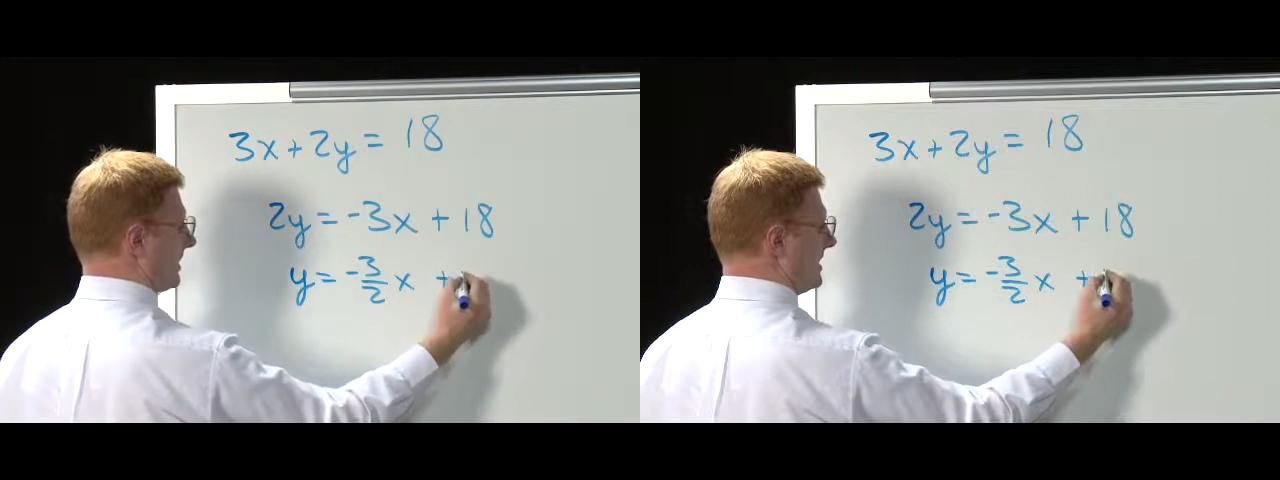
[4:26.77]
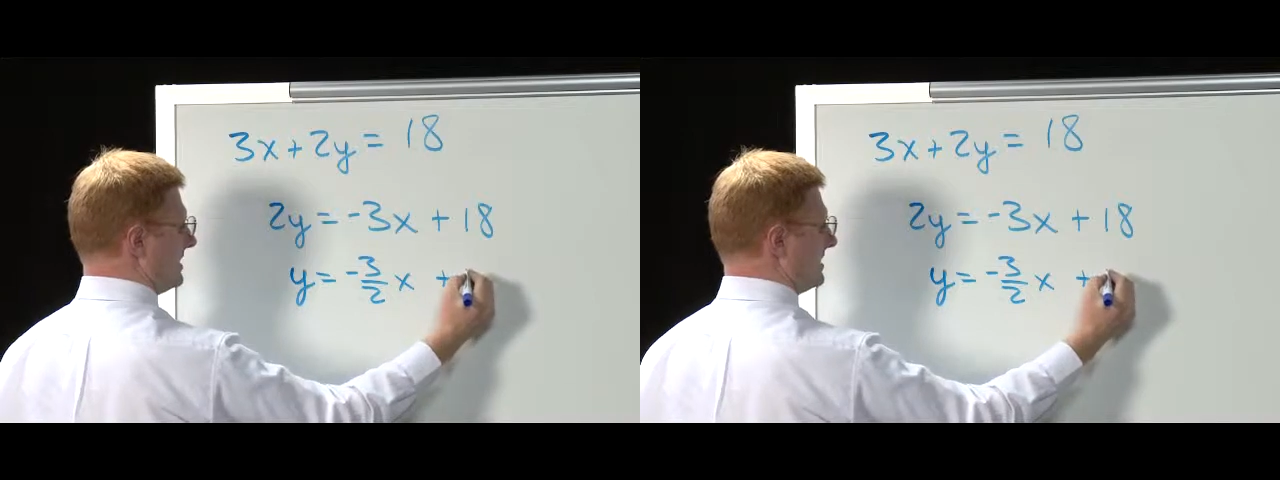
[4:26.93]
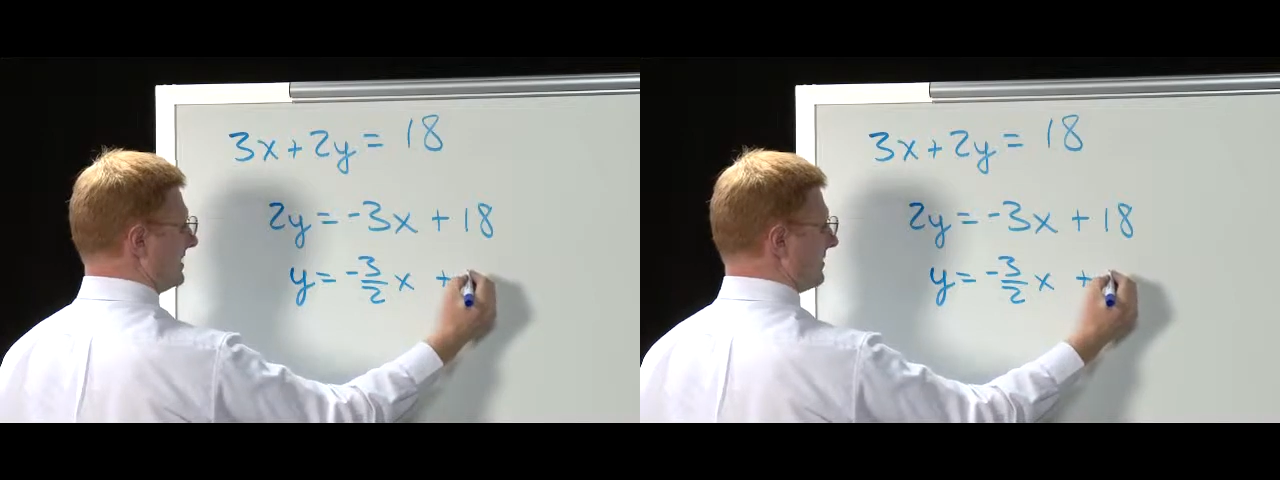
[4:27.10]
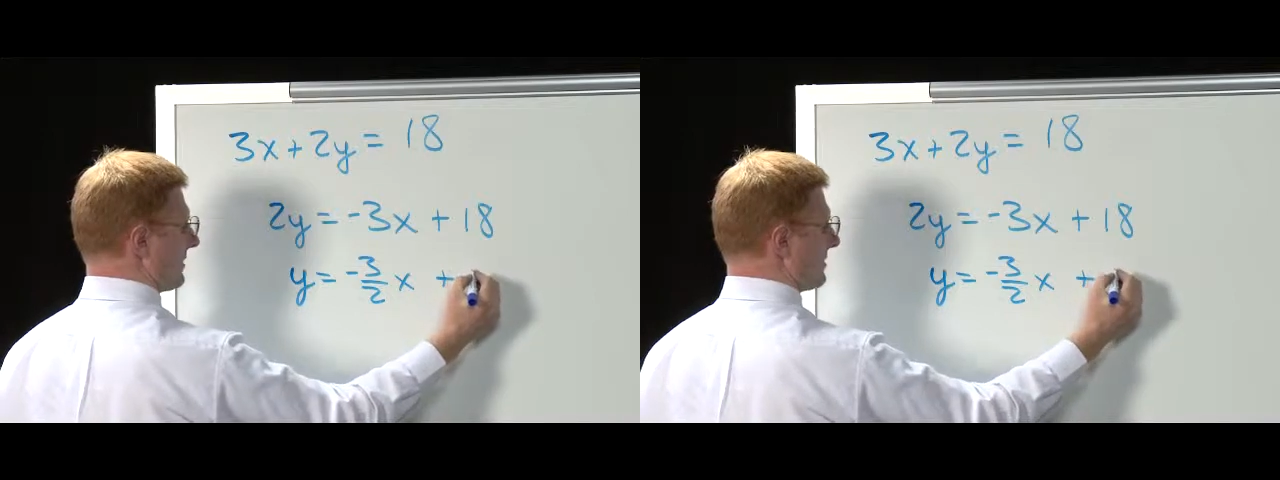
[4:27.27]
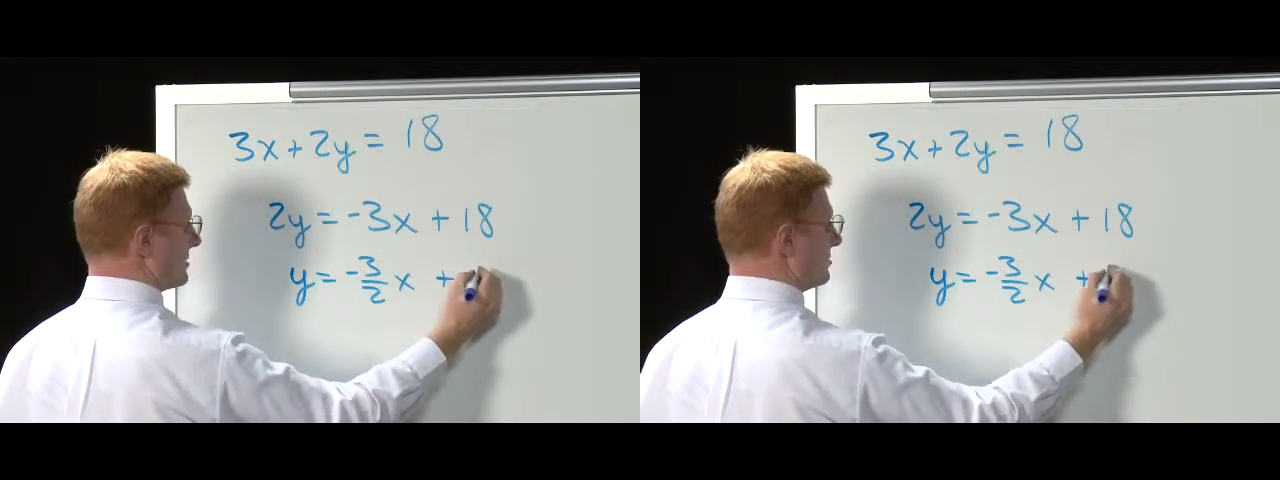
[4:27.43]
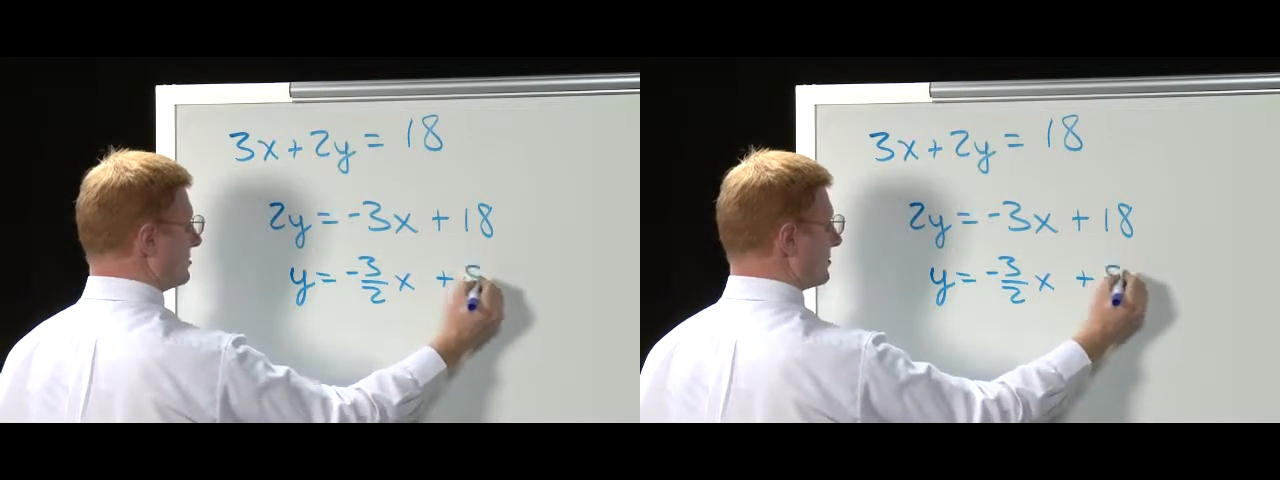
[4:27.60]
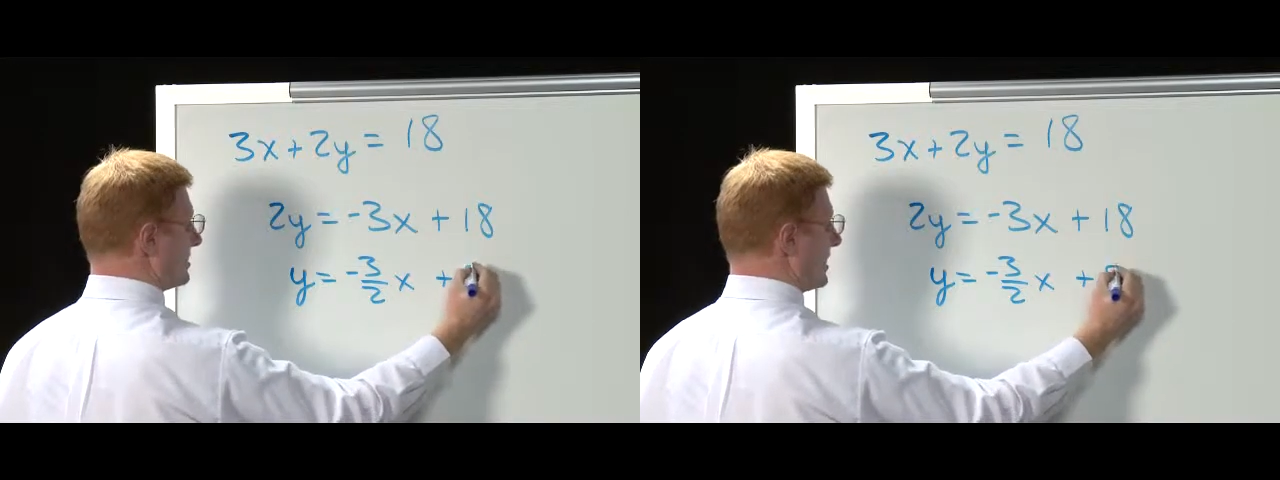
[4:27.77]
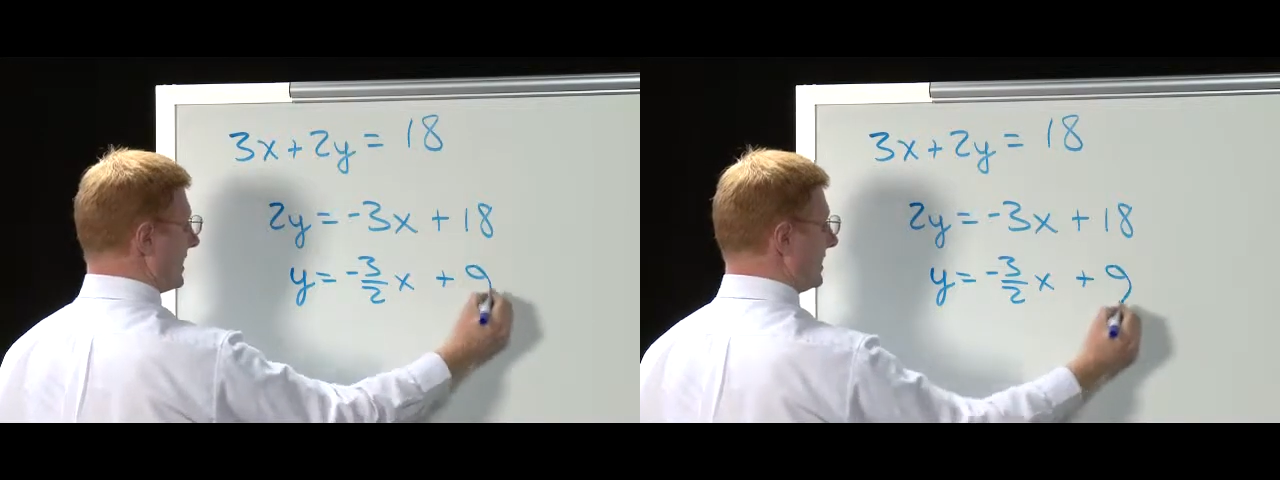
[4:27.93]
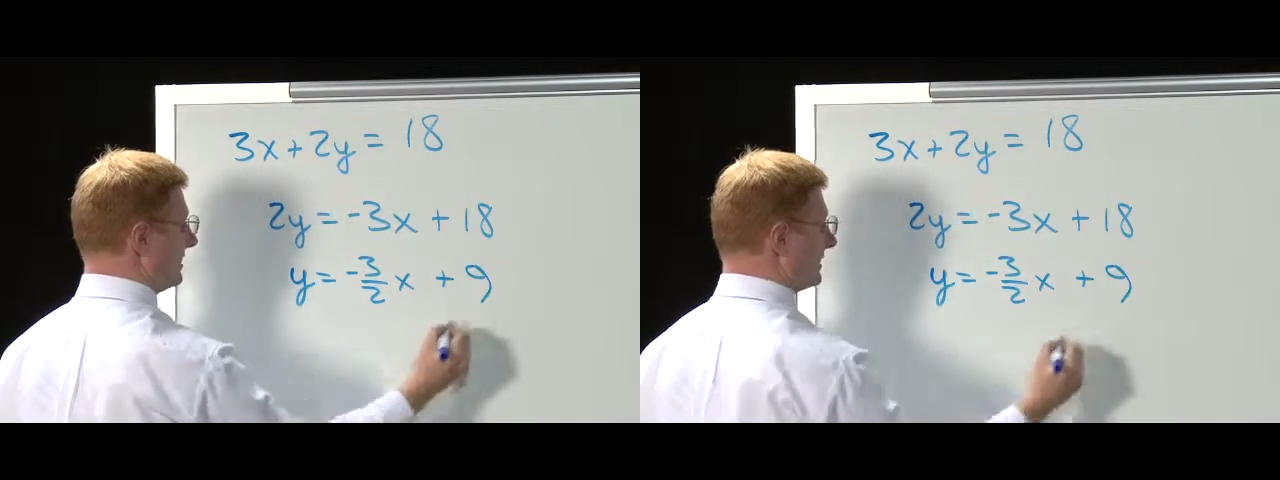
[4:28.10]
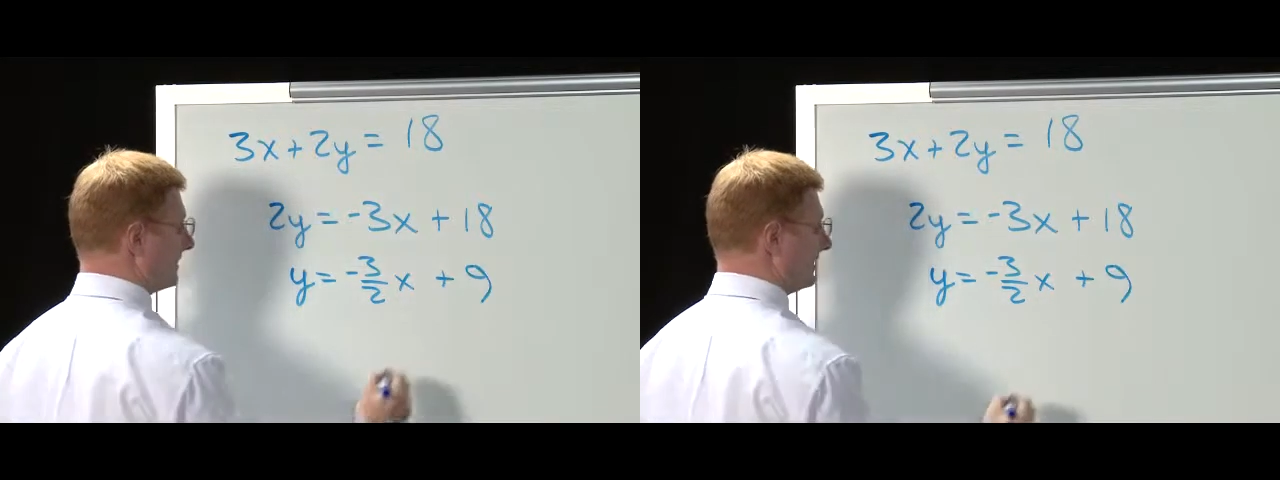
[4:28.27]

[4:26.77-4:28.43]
18 divided by 2 is 9.